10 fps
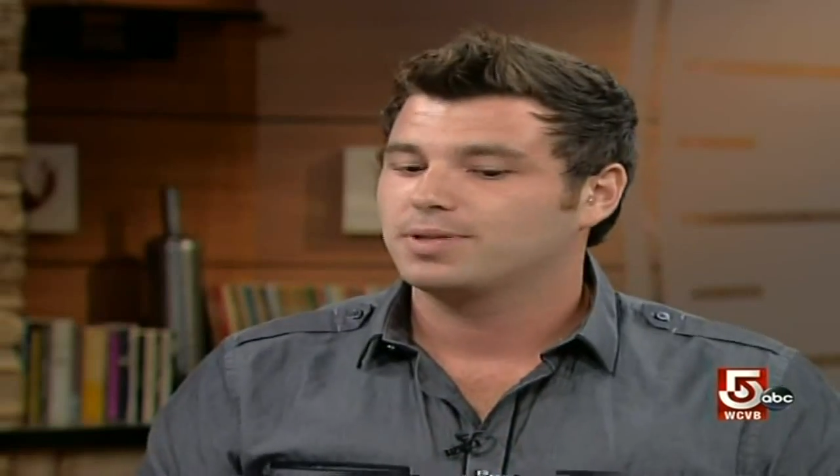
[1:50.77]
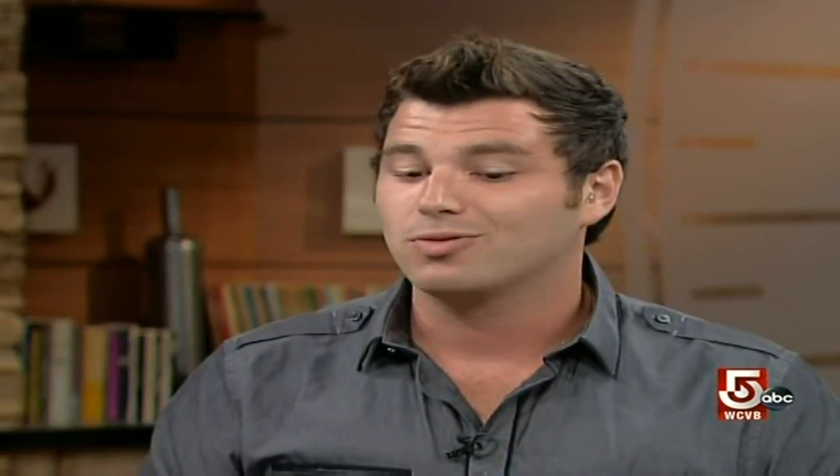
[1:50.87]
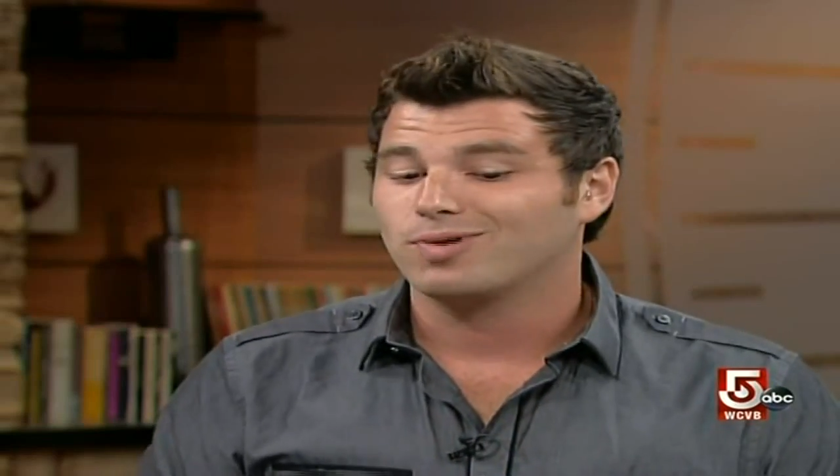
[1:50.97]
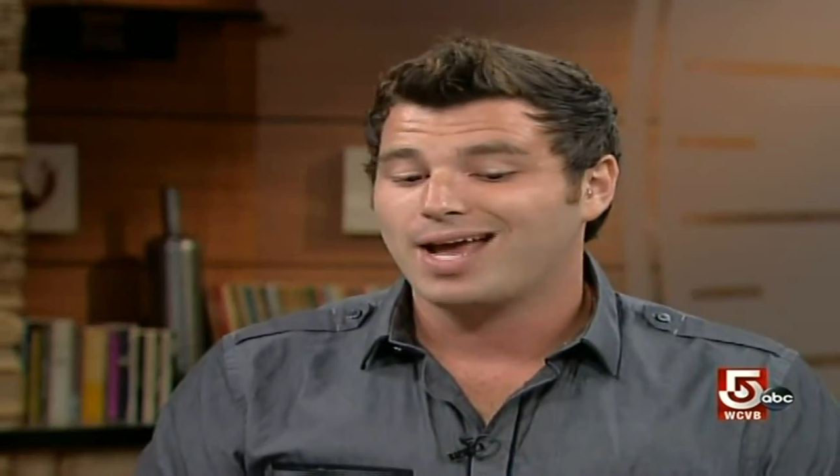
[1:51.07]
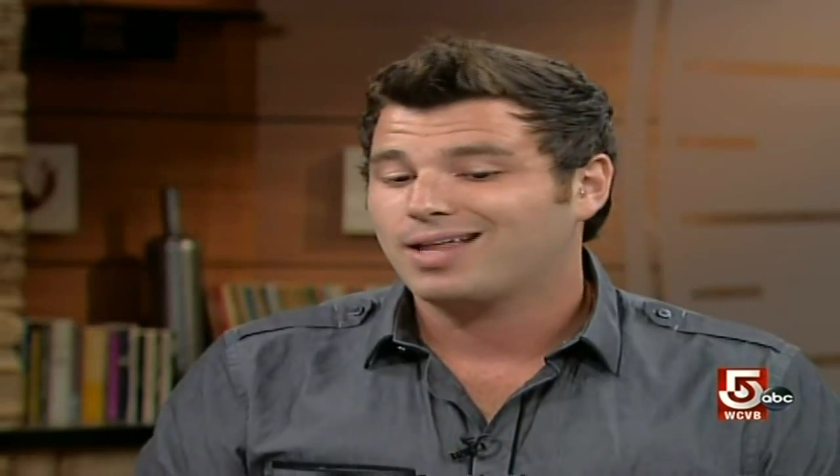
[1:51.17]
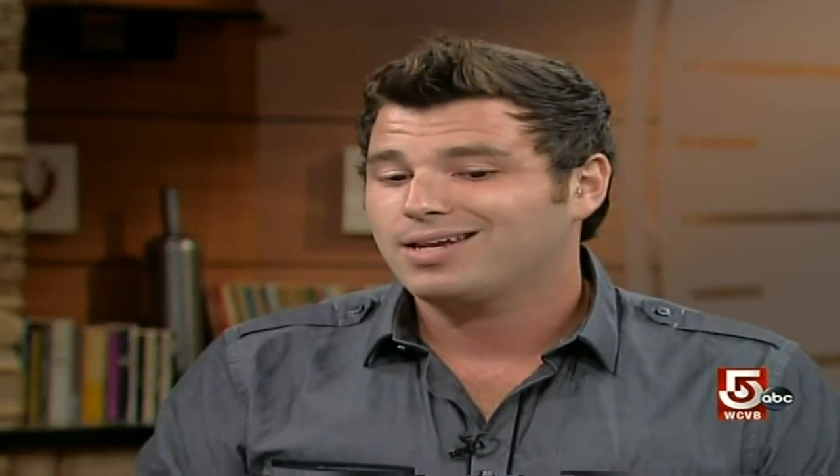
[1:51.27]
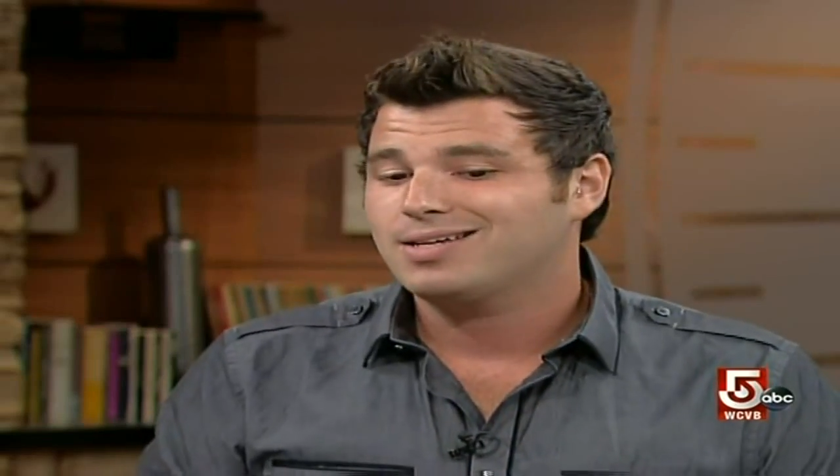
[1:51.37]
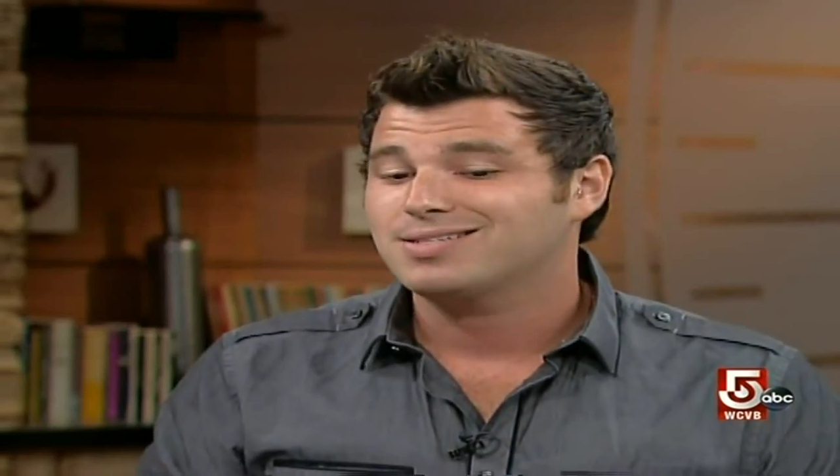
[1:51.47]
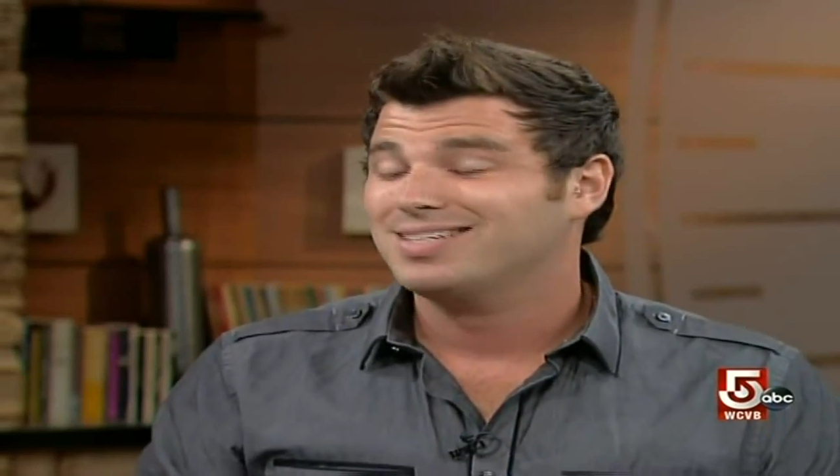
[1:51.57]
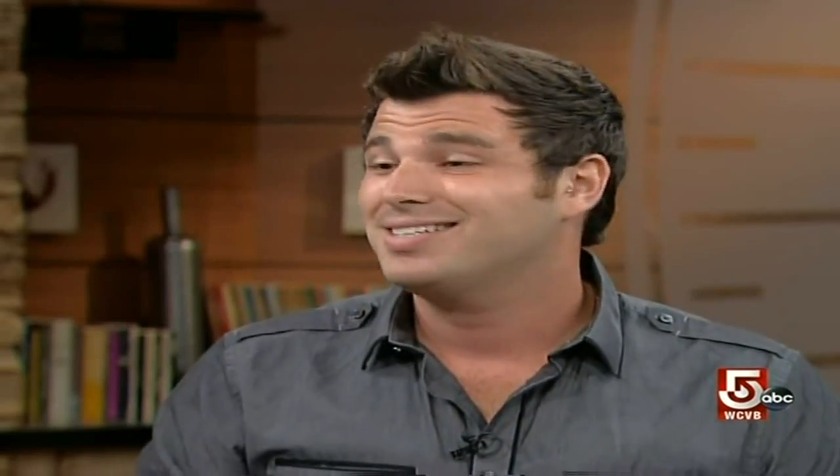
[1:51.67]
But the reality
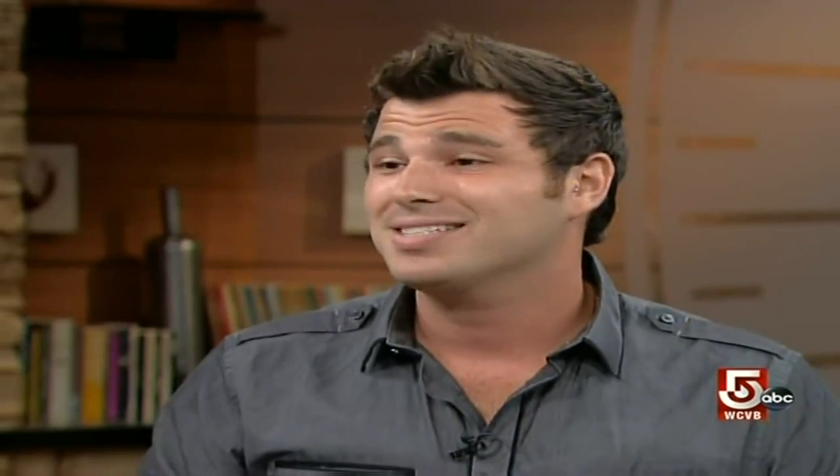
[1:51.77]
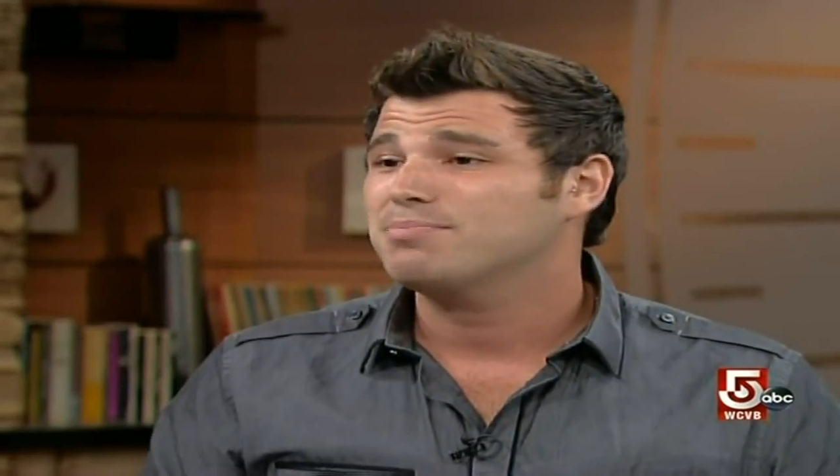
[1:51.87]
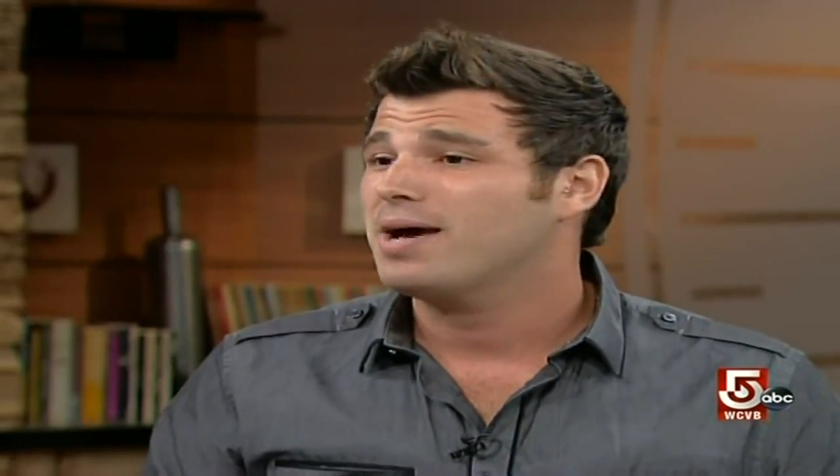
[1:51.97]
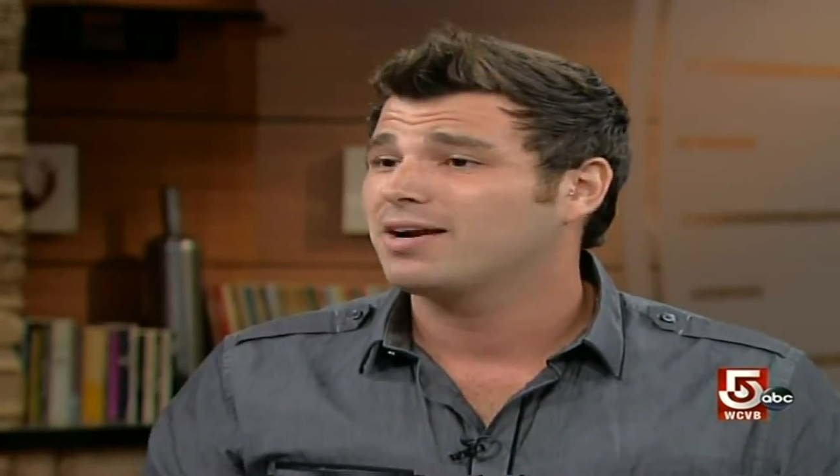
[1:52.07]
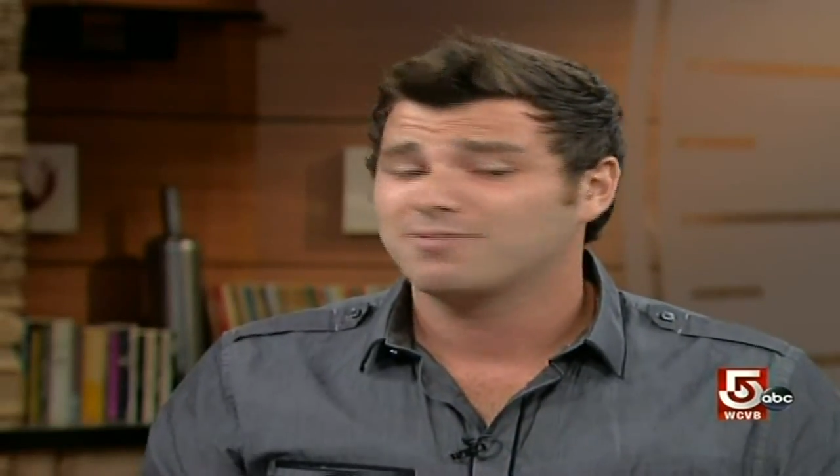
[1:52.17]
is, it doesn't matter.